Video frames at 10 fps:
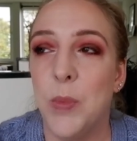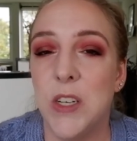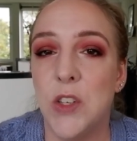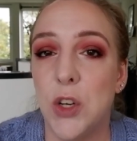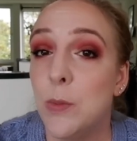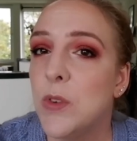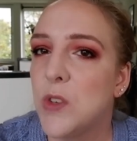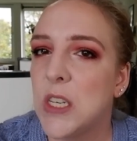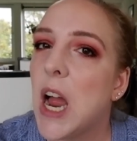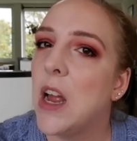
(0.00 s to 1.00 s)
But in terms of
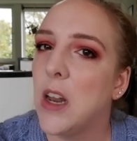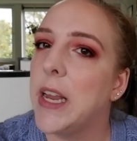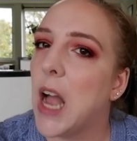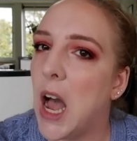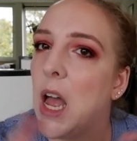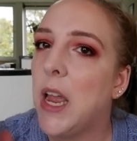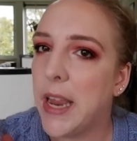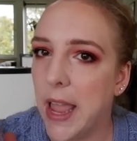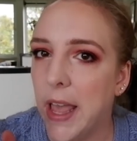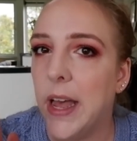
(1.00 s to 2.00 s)
style, like
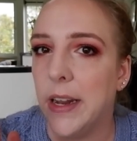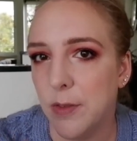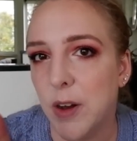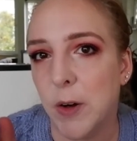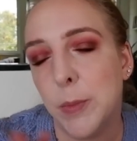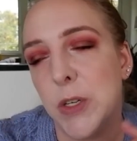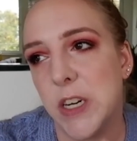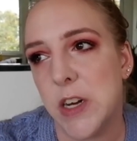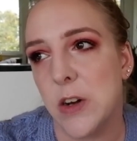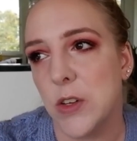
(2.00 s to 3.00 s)
I had a very
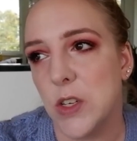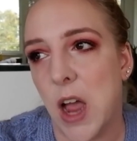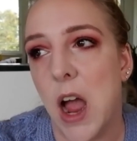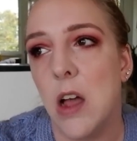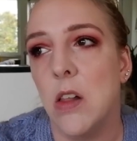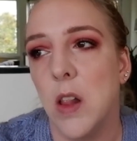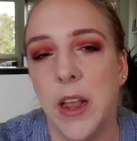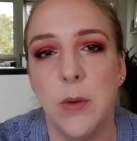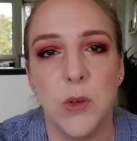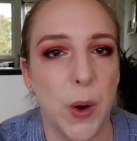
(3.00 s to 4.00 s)
particular style.
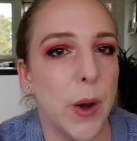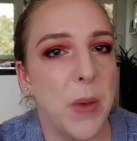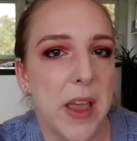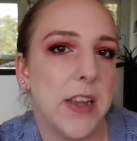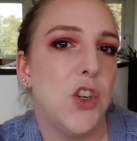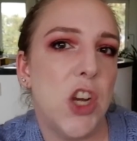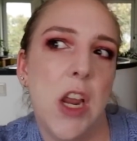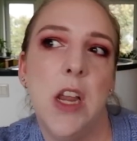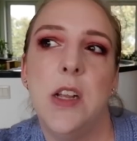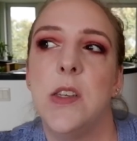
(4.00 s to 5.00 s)
Like I was wearing baggy
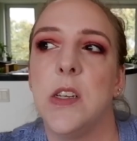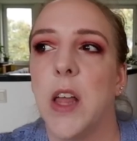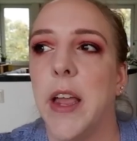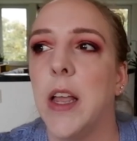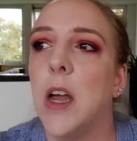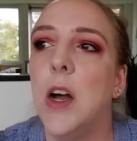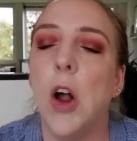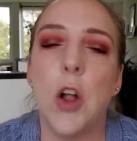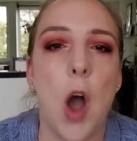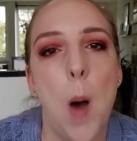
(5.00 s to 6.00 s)
jeans and like
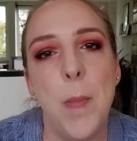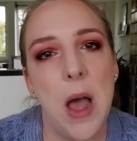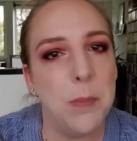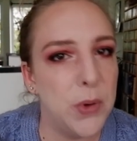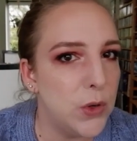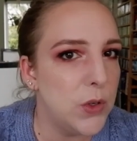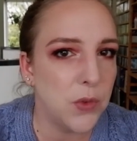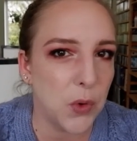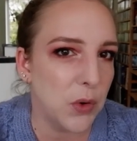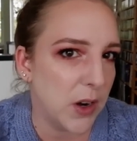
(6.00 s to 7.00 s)
combat boots
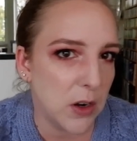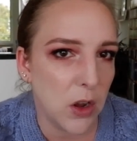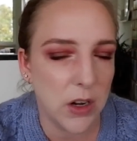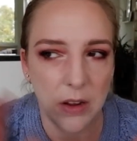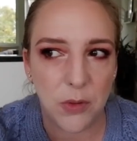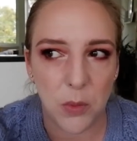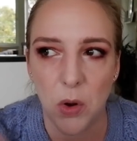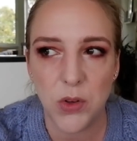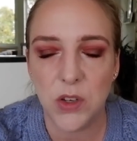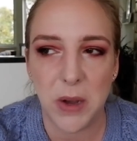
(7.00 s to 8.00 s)
for a very long, like for
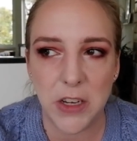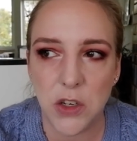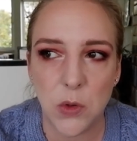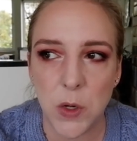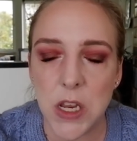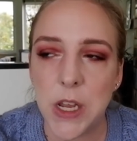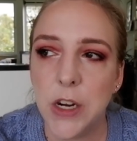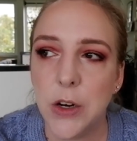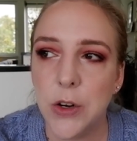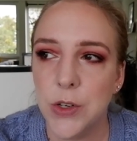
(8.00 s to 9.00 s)
most of my student
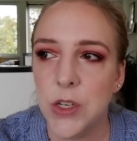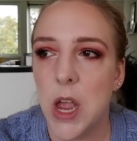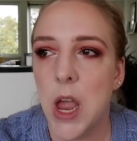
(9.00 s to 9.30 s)
years.